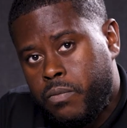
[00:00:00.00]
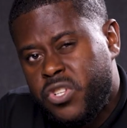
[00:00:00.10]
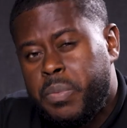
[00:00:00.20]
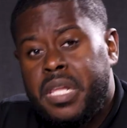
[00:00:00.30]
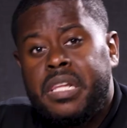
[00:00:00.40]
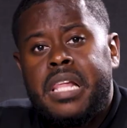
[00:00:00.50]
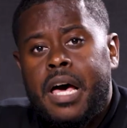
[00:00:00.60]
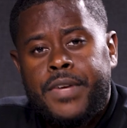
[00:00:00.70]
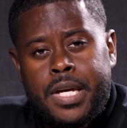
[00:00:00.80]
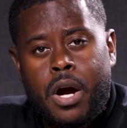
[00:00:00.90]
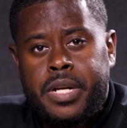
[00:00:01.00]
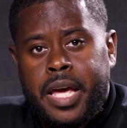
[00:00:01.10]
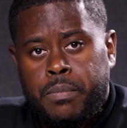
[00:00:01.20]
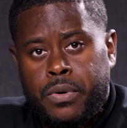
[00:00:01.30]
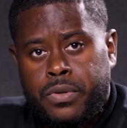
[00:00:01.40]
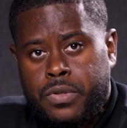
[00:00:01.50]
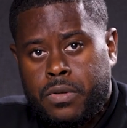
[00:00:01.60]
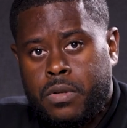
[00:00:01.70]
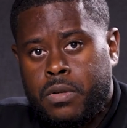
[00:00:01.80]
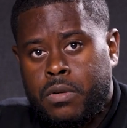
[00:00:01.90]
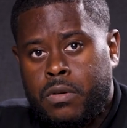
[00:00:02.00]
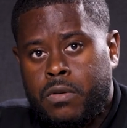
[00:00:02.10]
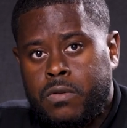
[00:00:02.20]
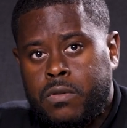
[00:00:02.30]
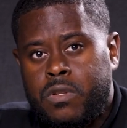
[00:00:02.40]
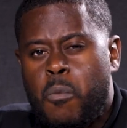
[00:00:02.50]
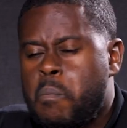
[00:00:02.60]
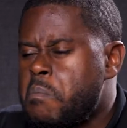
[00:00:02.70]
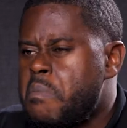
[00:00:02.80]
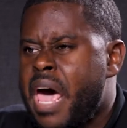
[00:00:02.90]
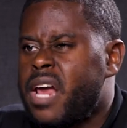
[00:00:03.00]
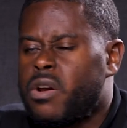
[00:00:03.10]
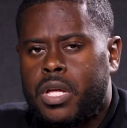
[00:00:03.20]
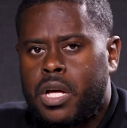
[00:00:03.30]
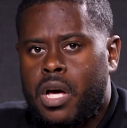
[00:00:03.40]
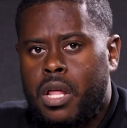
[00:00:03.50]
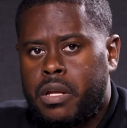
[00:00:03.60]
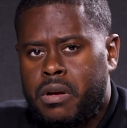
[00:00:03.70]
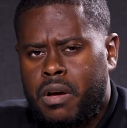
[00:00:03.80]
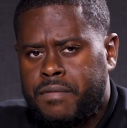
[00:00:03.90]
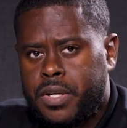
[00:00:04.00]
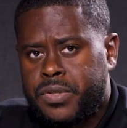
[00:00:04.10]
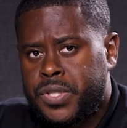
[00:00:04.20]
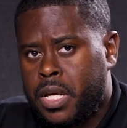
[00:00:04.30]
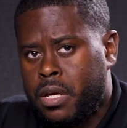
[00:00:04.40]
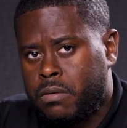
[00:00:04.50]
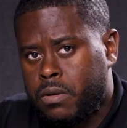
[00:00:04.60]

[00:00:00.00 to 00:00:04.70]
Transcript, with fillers: We should be loving our neighbors no matter the color of their skin.